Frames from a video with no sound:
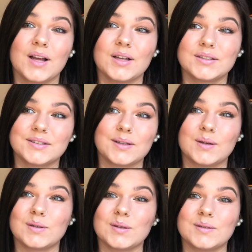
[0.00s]
So,
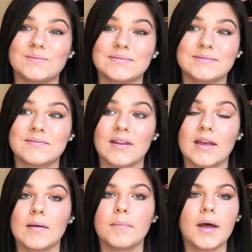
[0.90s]

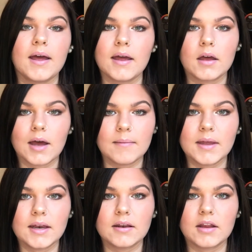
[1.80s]
but I
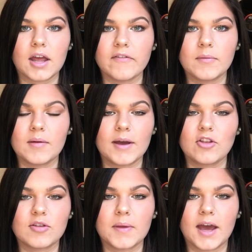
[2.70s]
mean, the government might
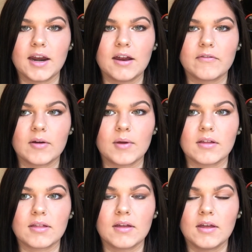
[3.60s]
just be hiding it from us,